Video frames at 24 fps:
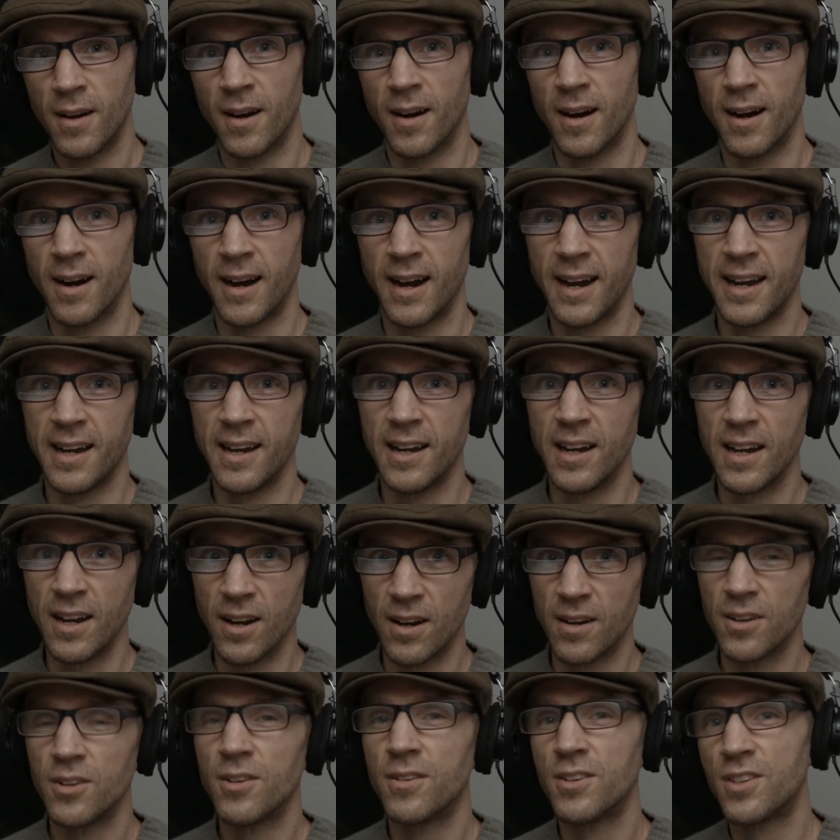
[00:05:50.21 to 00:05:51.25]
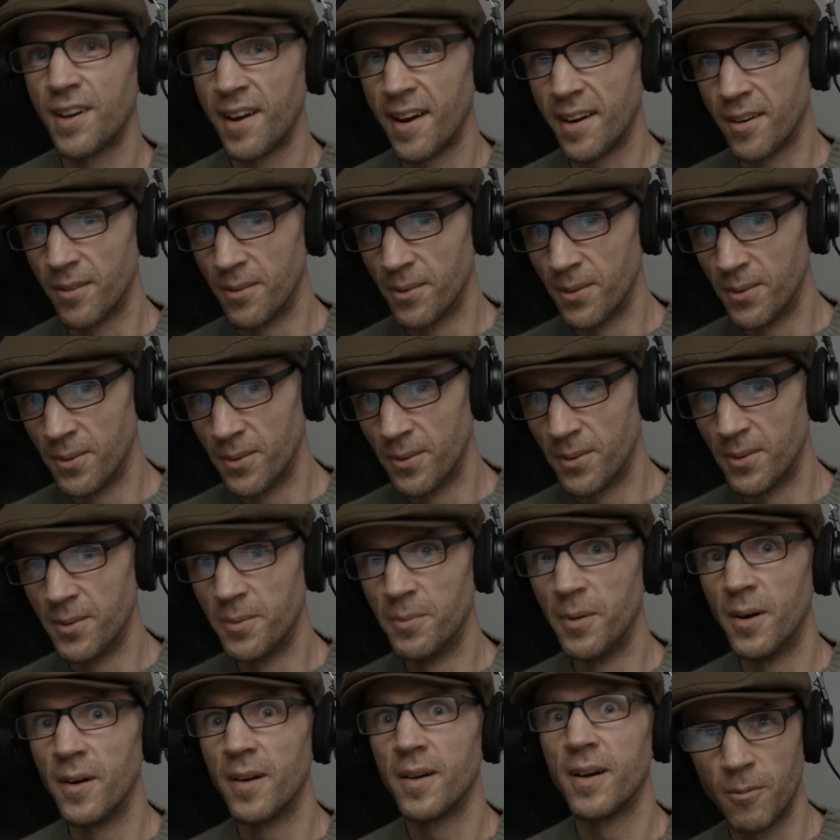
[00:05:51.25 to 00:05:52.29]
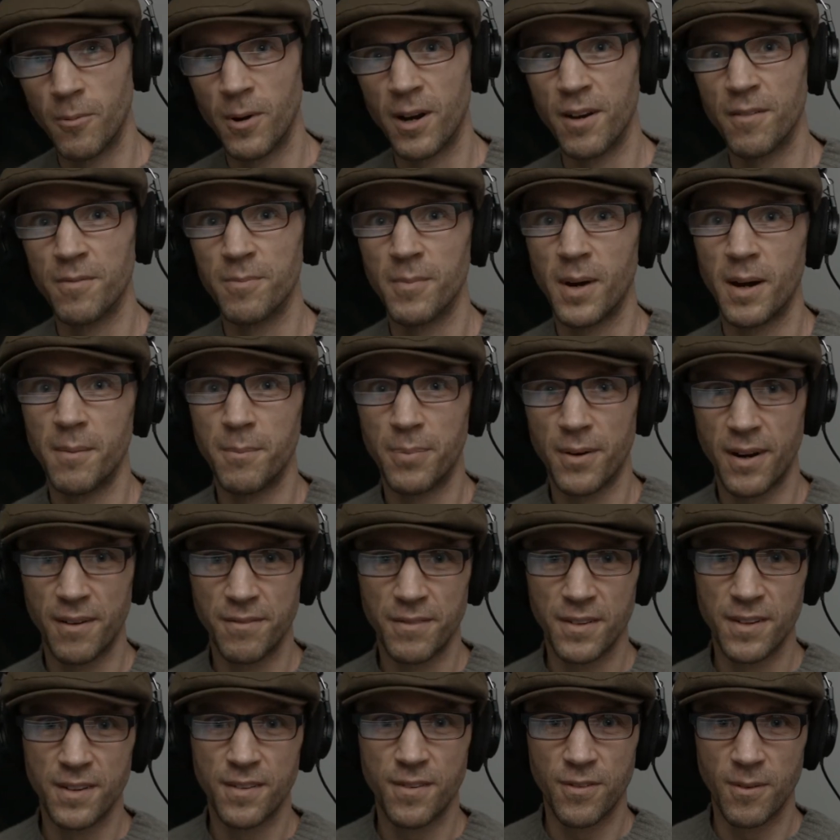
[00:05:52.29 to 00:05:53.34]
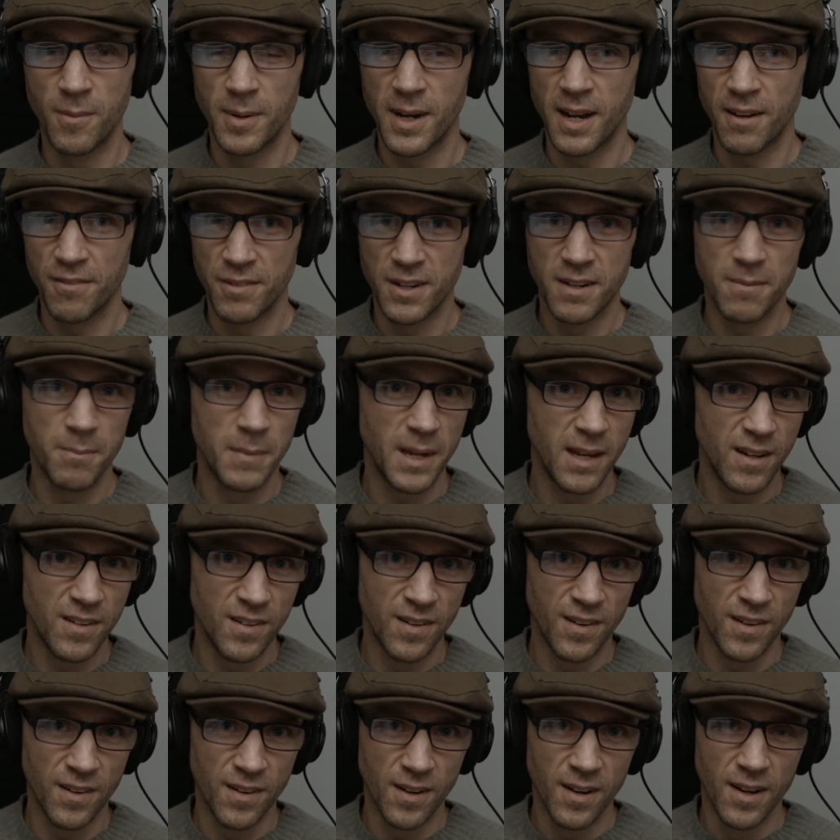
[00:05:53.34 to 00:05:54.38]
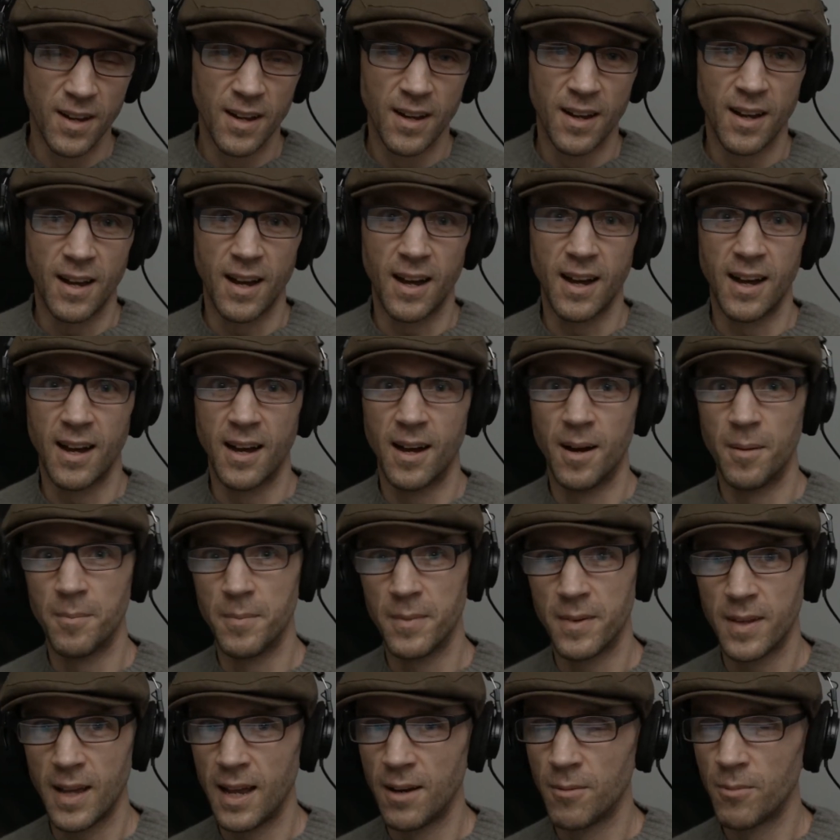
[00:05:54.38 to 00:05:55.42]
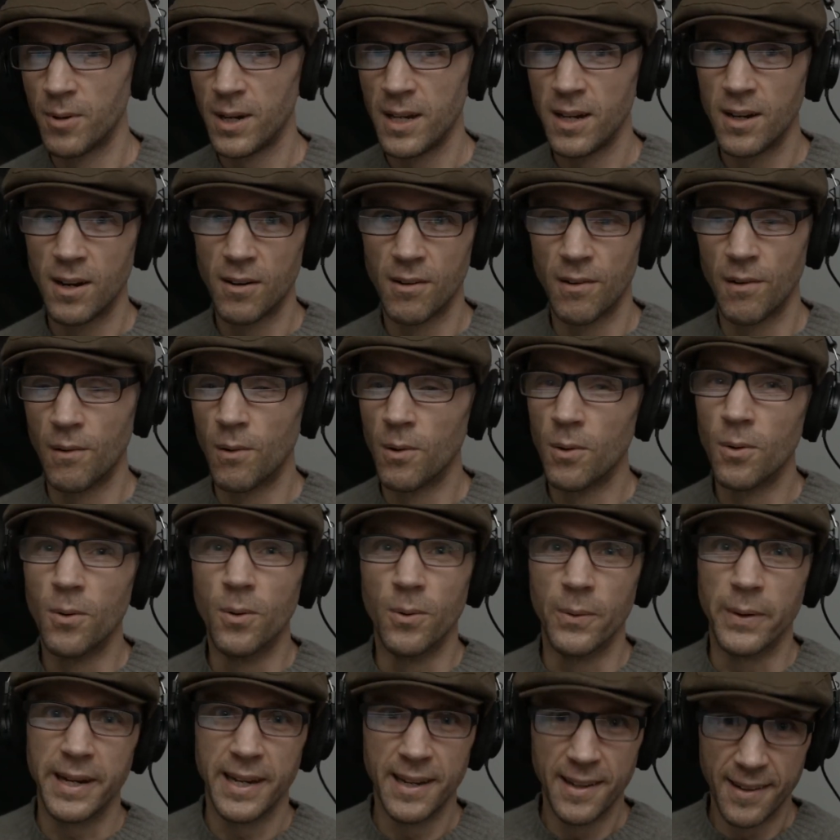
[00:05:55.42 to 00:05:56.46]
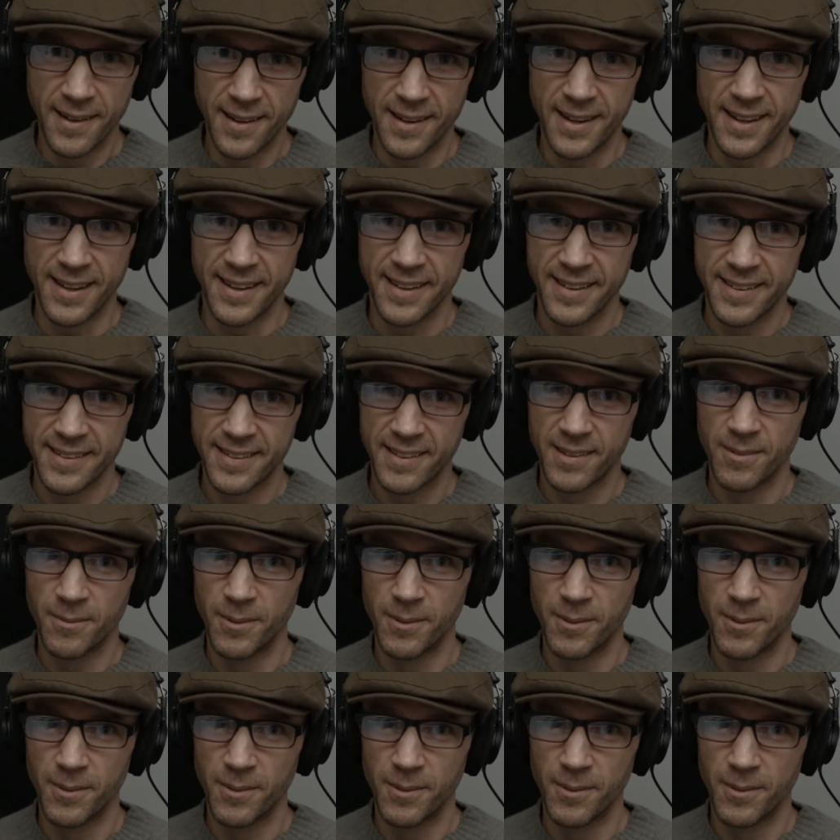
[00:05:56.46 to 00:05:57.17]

I channel one of my brothers from another dimension, um, and we are all in this.